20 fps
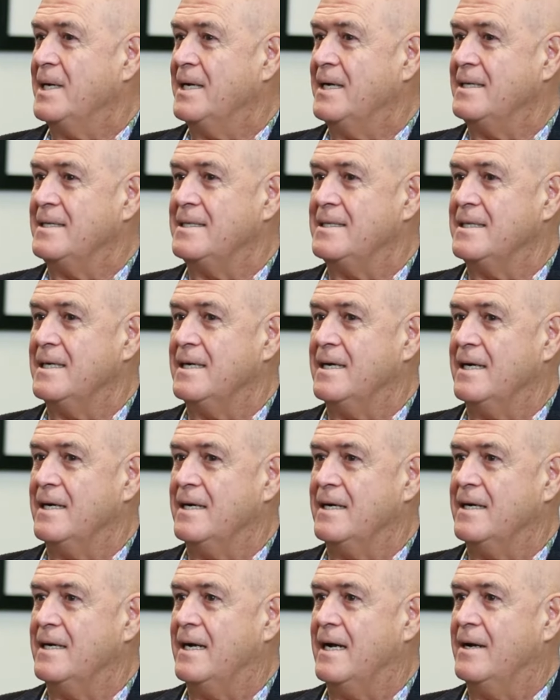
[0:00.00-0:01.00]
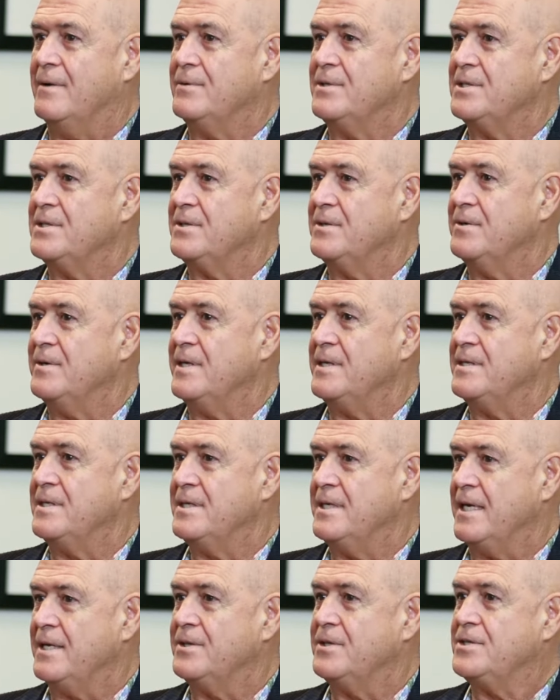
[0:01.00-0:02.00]
but uh, I was going to
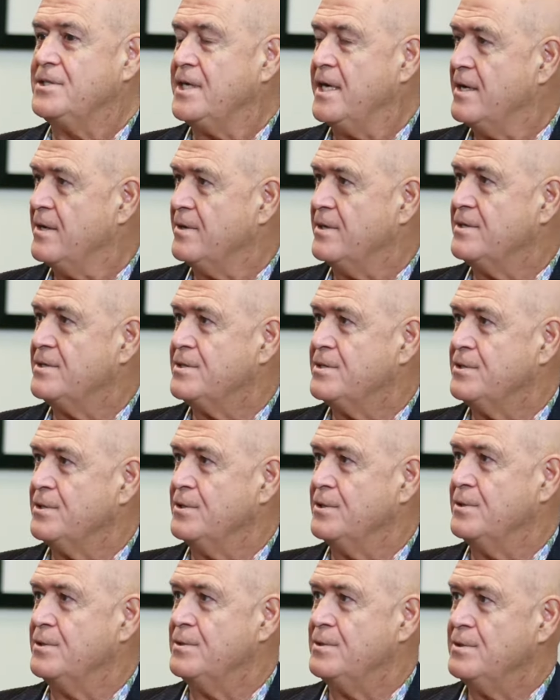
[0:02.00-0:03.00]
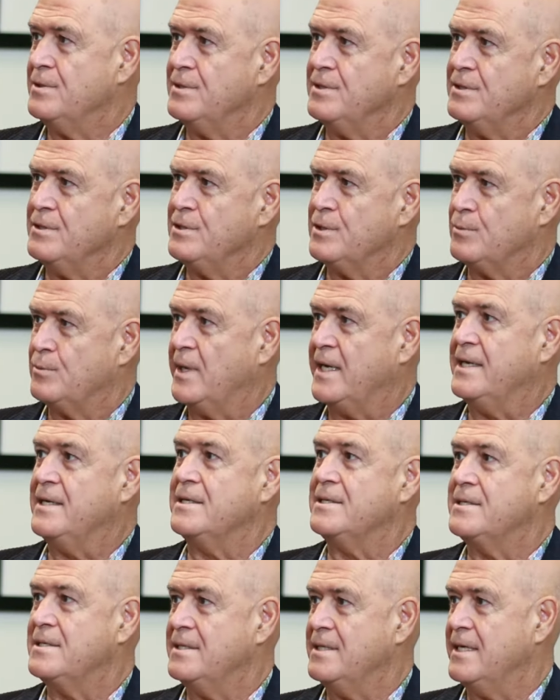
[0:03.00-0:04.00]
take the challenge to to
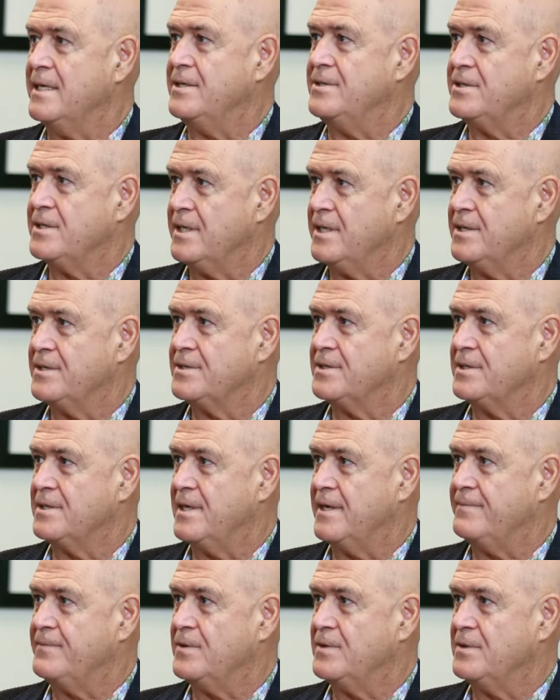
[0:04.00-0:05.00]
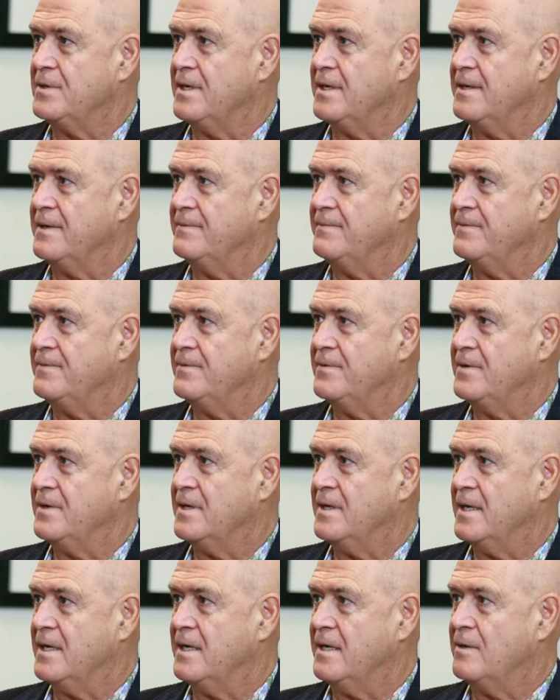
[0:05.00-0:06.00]
raise the education level of
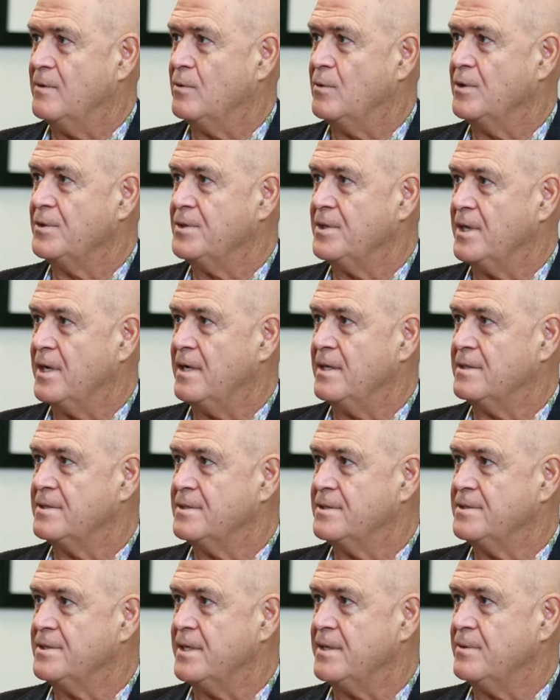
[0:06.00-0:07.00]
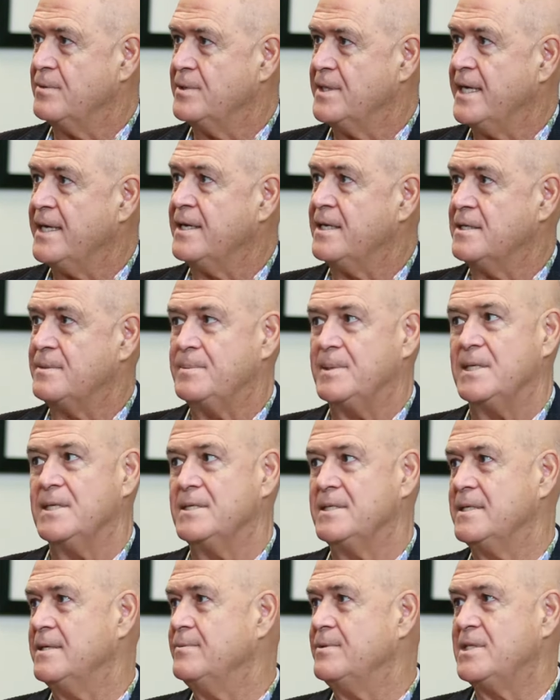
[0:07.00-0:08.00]
uh, orthodontics to general dentists
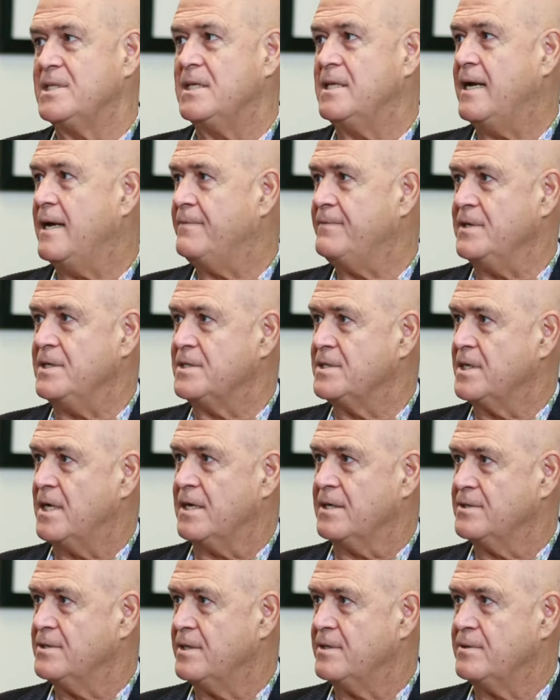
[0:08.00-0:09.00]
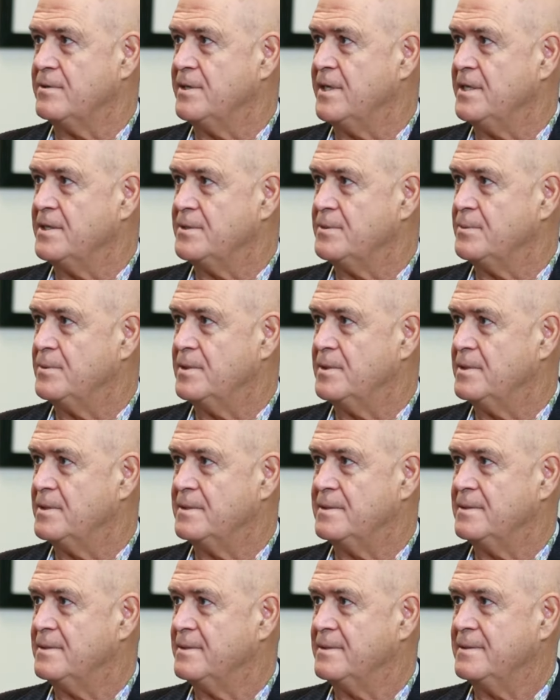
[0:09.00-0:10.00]
because it was a laughing stock. General dentists
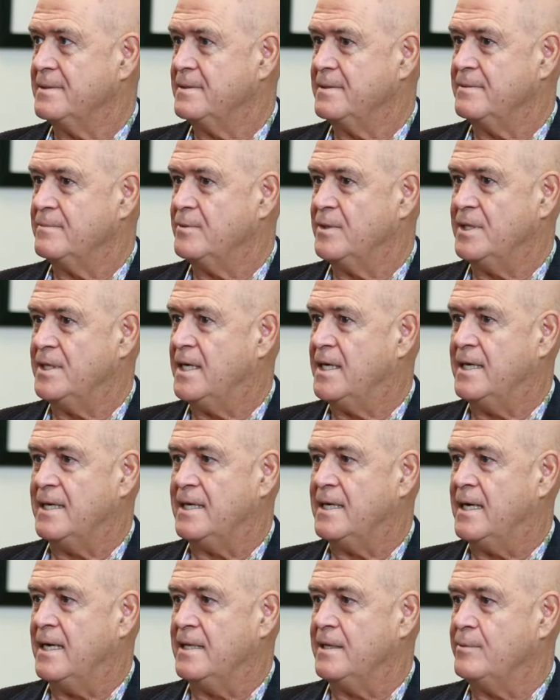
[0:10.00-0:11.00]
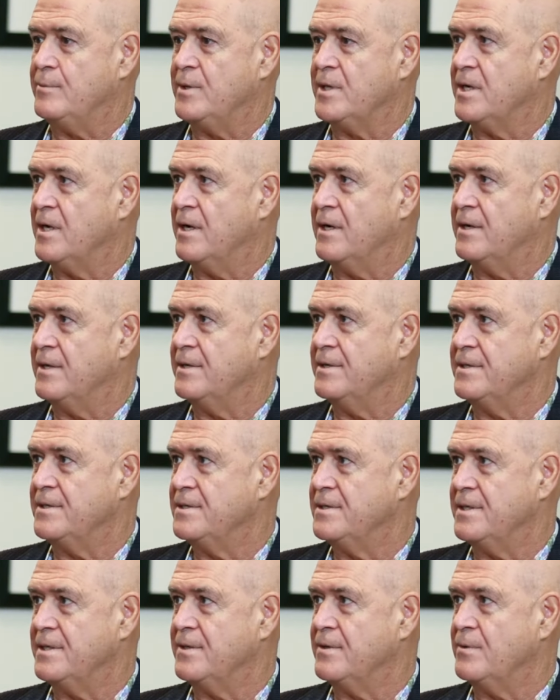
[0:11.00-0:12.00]
were were not highly regarded
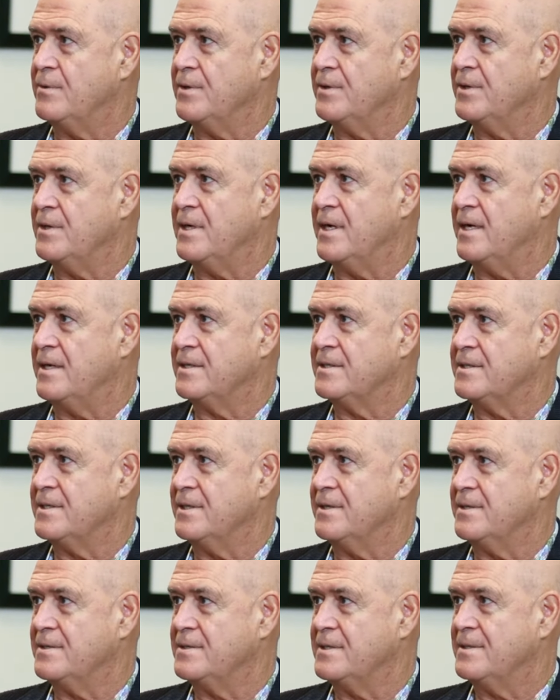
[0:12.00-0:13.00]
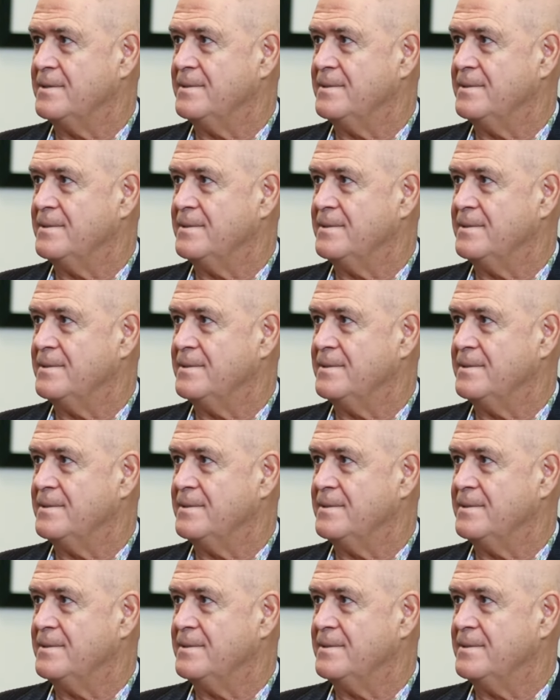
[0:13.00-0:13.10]
as their orthodontic skills.